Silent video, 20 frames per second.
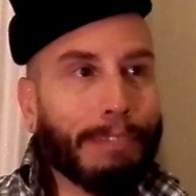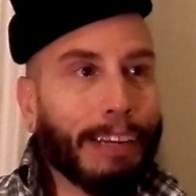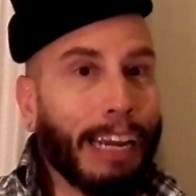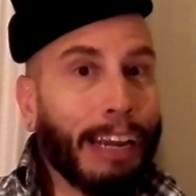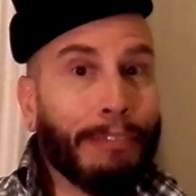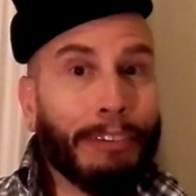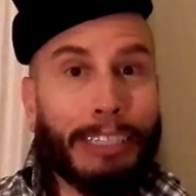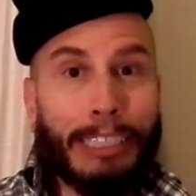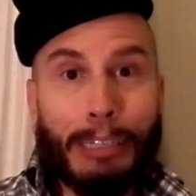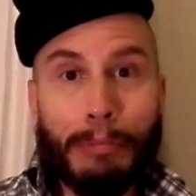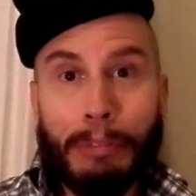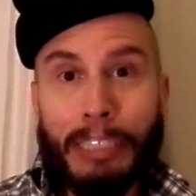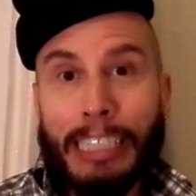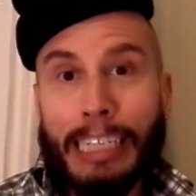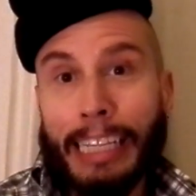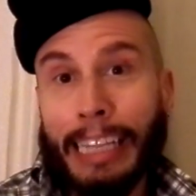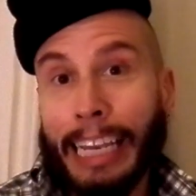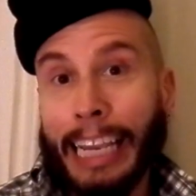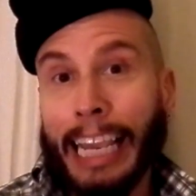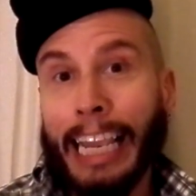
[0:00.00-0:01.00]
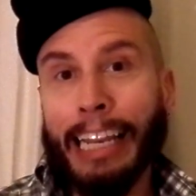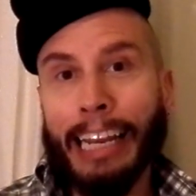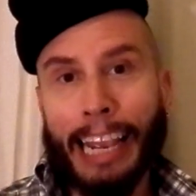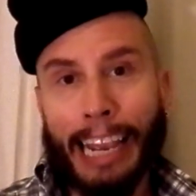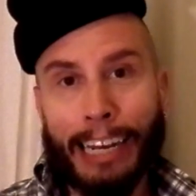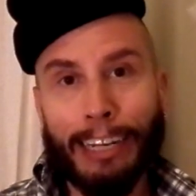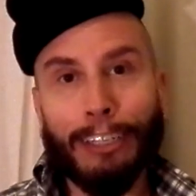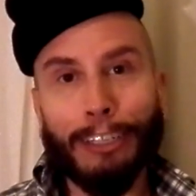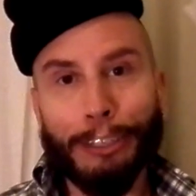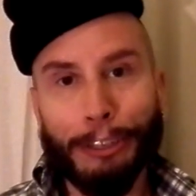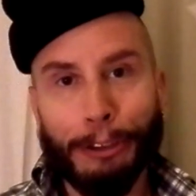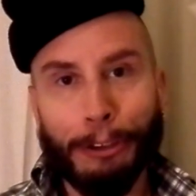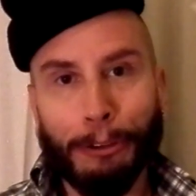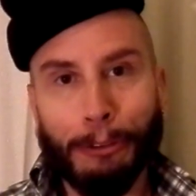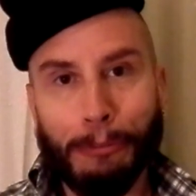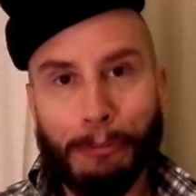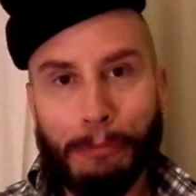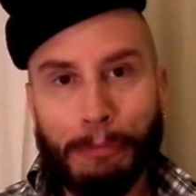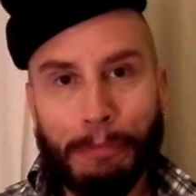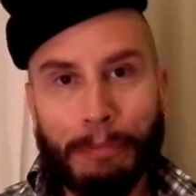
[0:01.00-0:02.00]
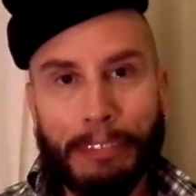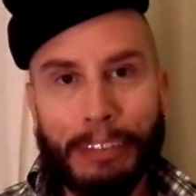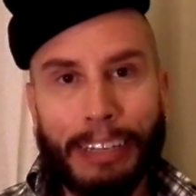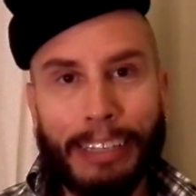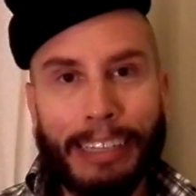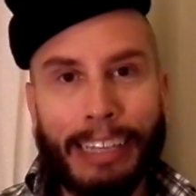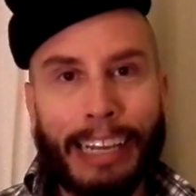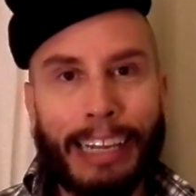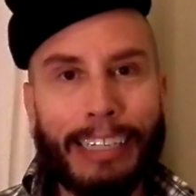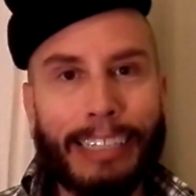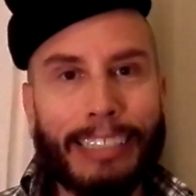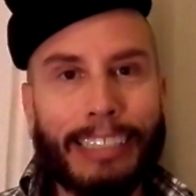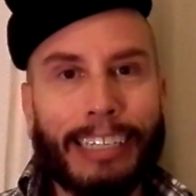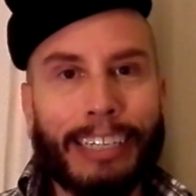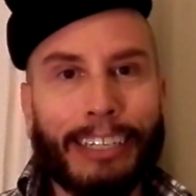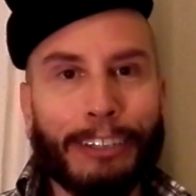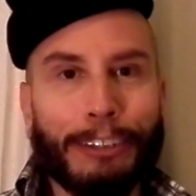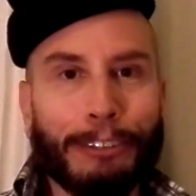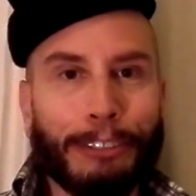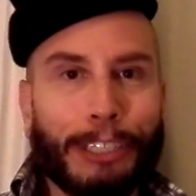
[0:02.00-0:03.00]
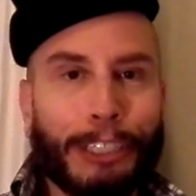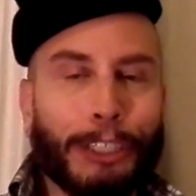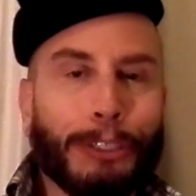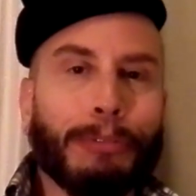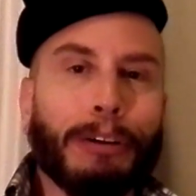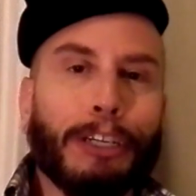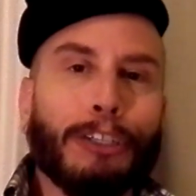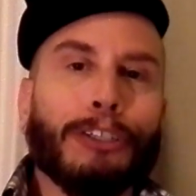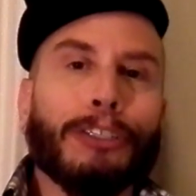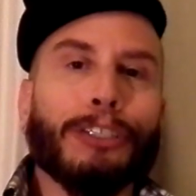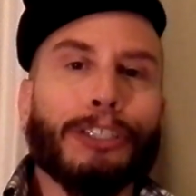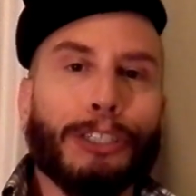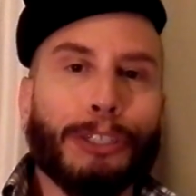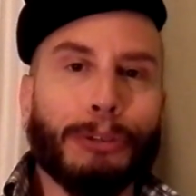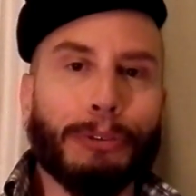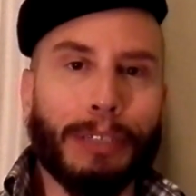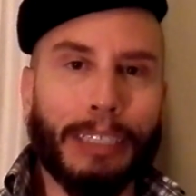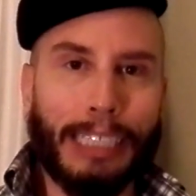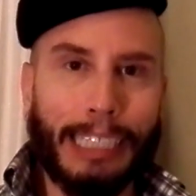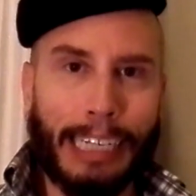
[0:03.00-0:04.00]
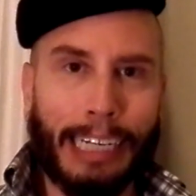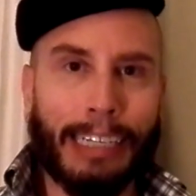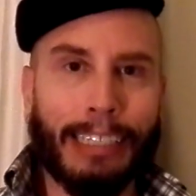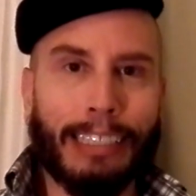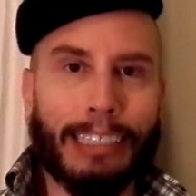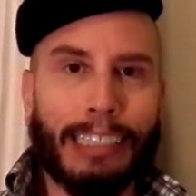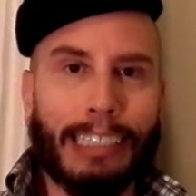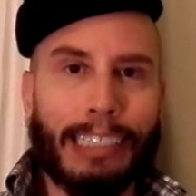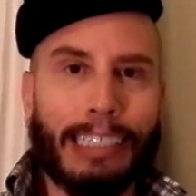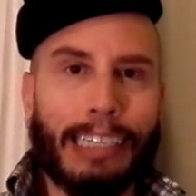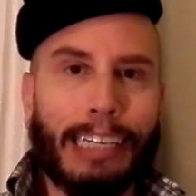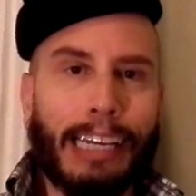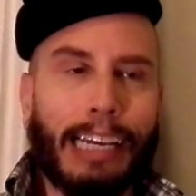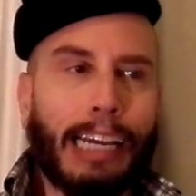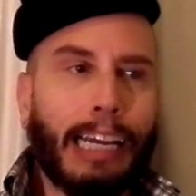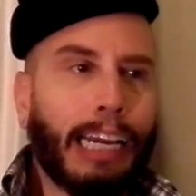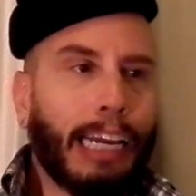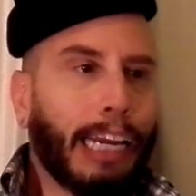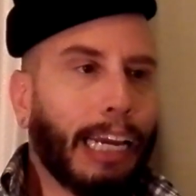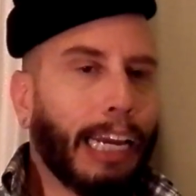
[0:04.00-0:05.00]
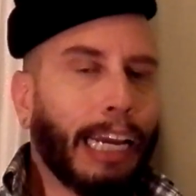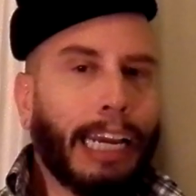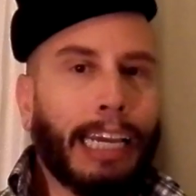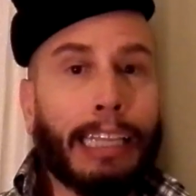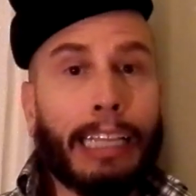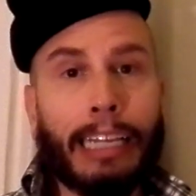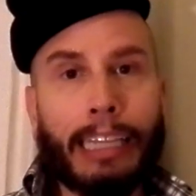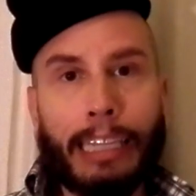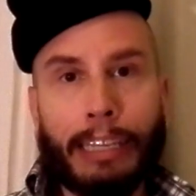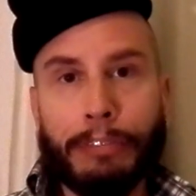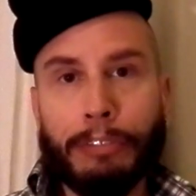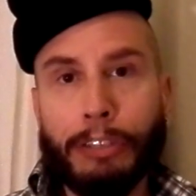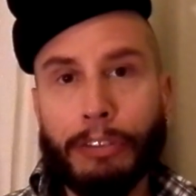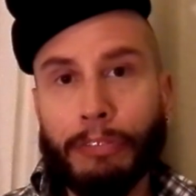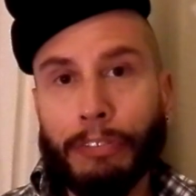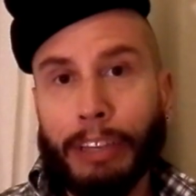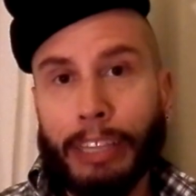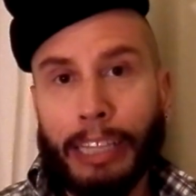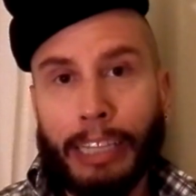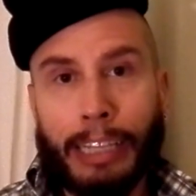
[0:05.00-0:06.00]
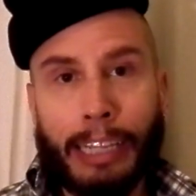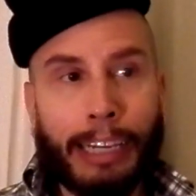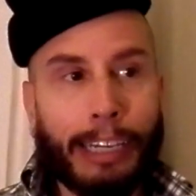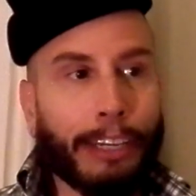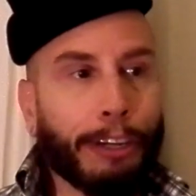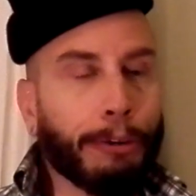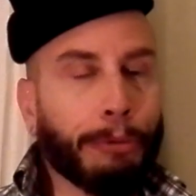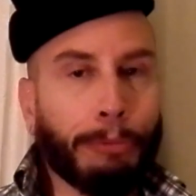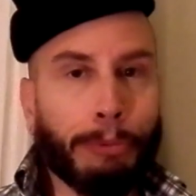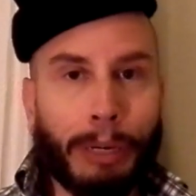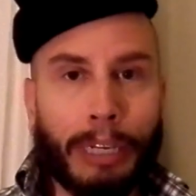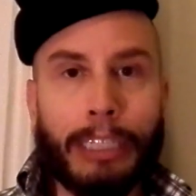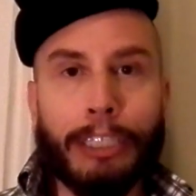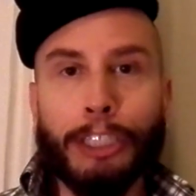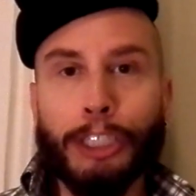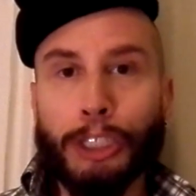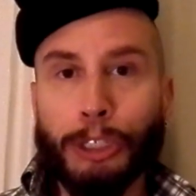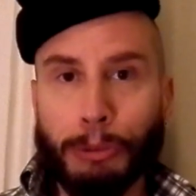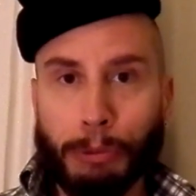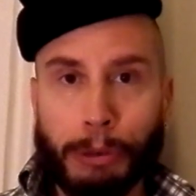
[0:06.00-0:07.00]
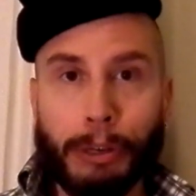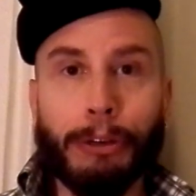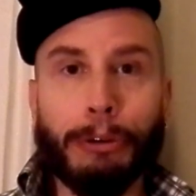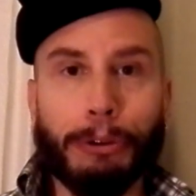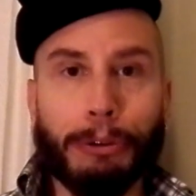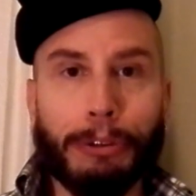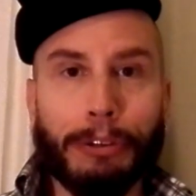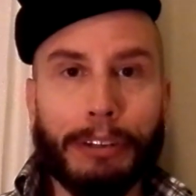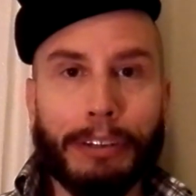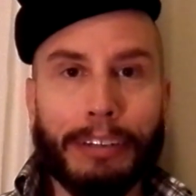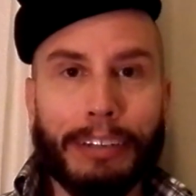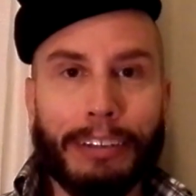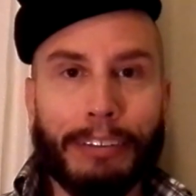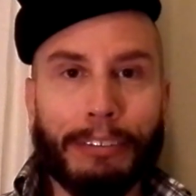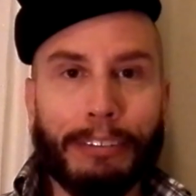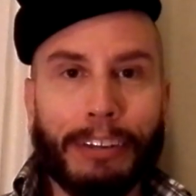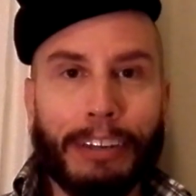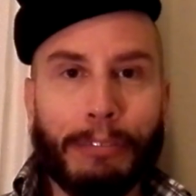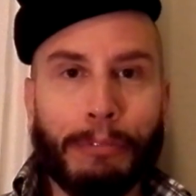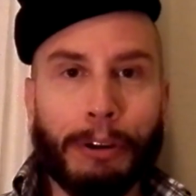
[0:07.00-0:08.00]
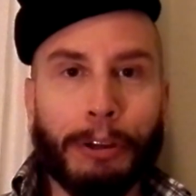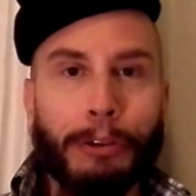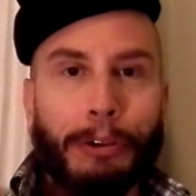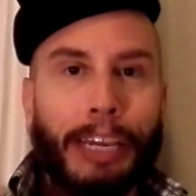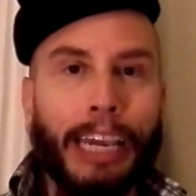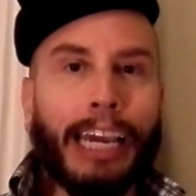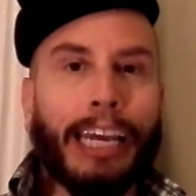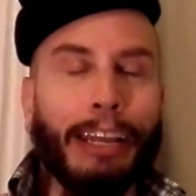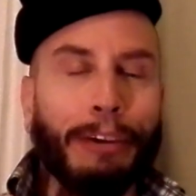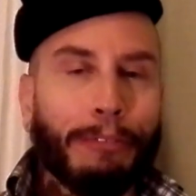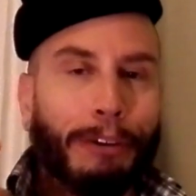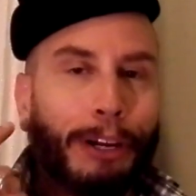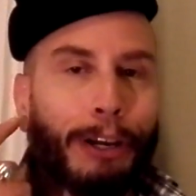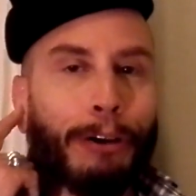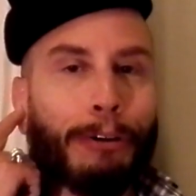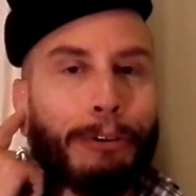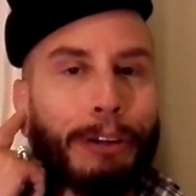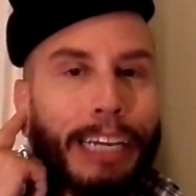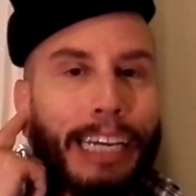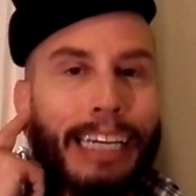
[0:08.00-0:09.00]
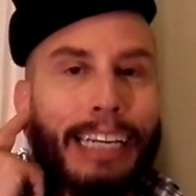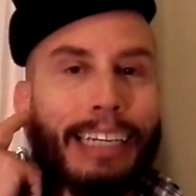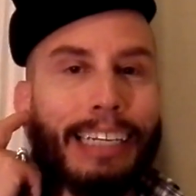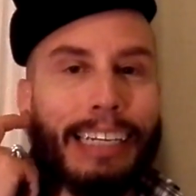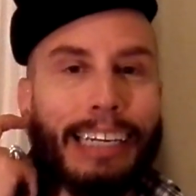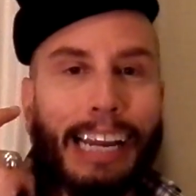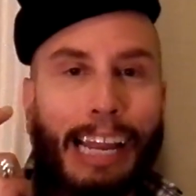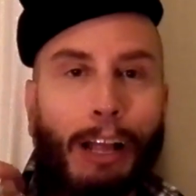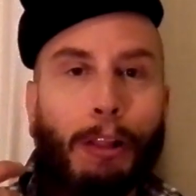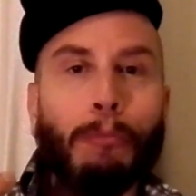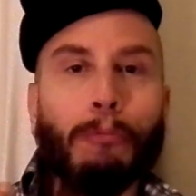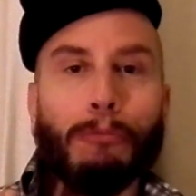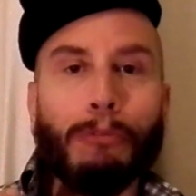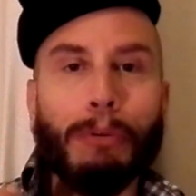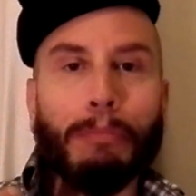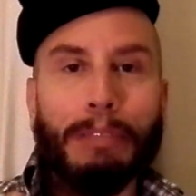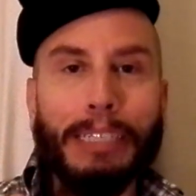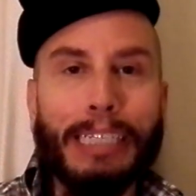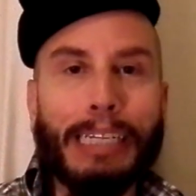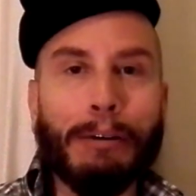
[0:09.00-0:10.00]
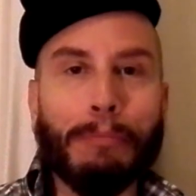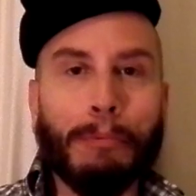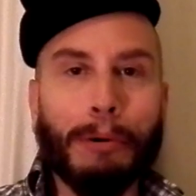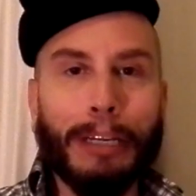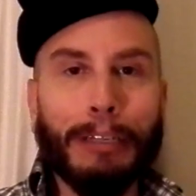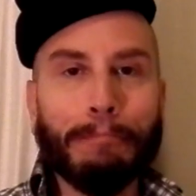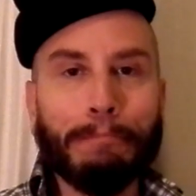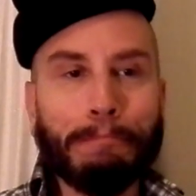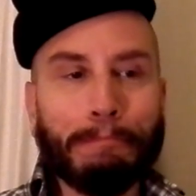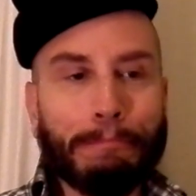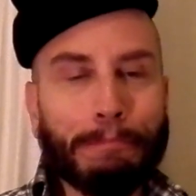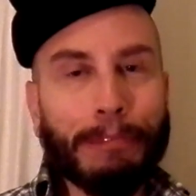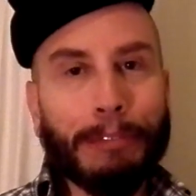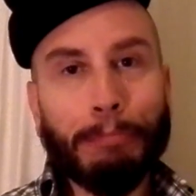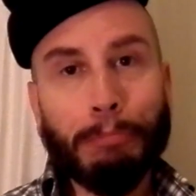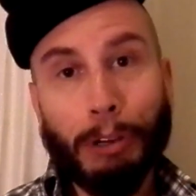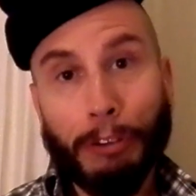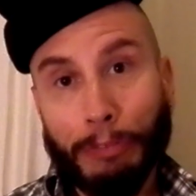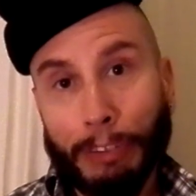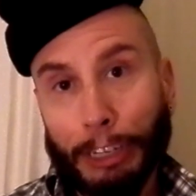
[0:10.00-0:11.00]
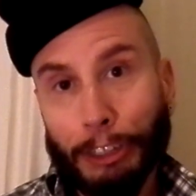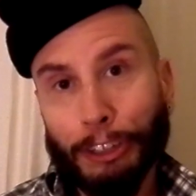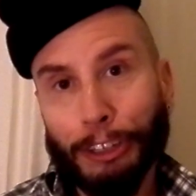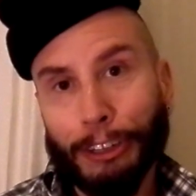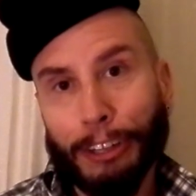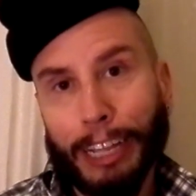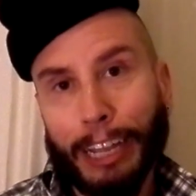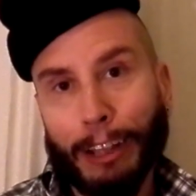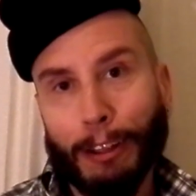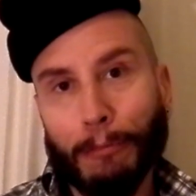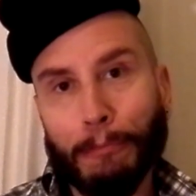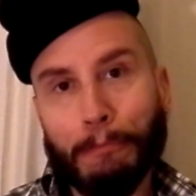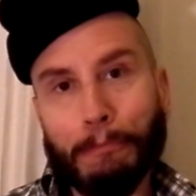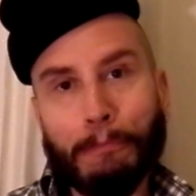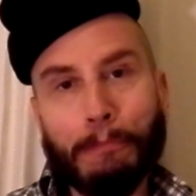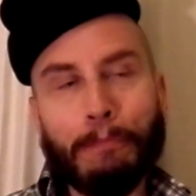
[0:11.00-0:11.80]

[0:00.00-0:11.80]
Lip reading: having someone say they can't handle you, that your situation's too intense. And that leaves you feeling like you're really screwed, where you can't even go to get help from someone, professional help.